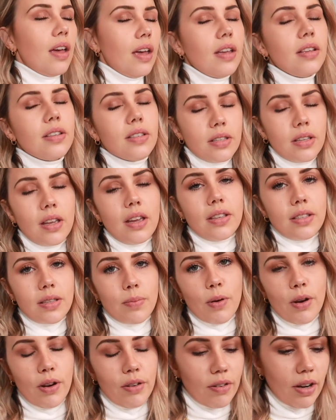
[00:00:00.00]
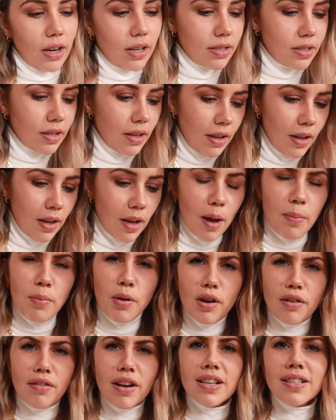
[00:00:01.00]
it's a progress. A
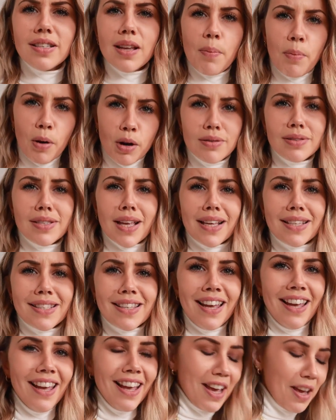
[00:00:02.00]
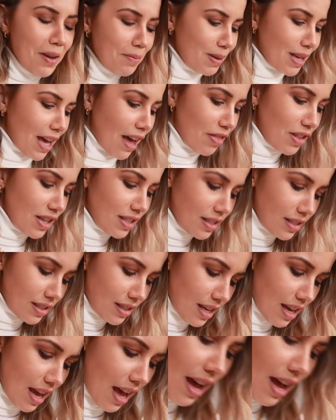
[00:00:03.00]
progress, a process. But yeah, this is the